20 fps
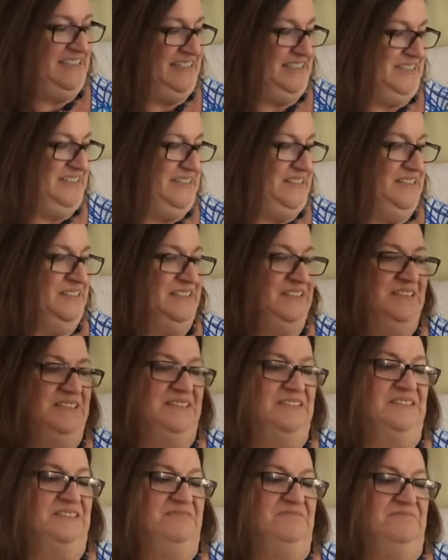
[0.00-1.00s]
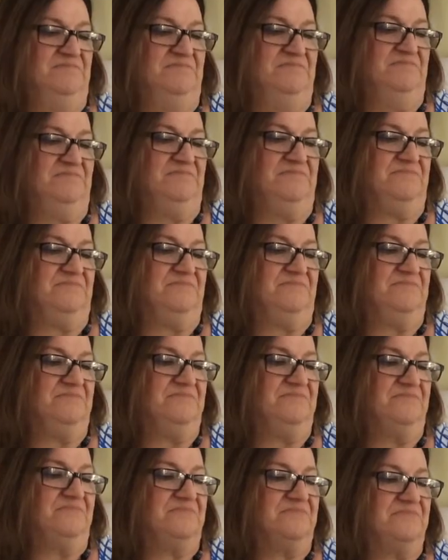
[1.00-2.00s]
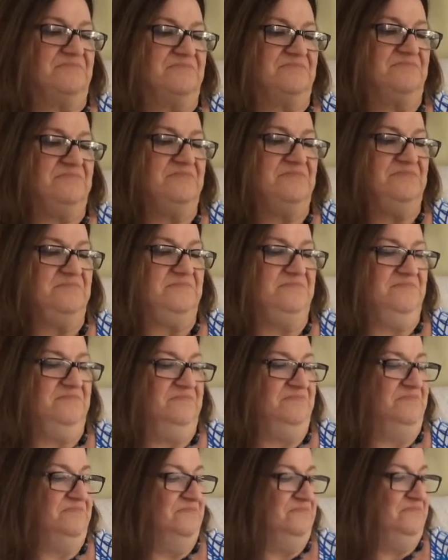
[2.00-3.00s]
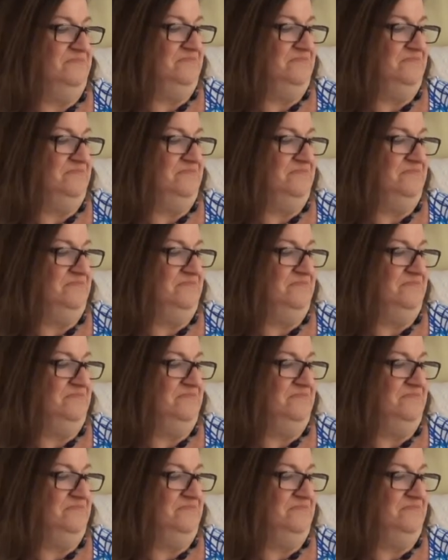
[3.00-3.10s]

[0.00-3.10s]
Nobody speaks.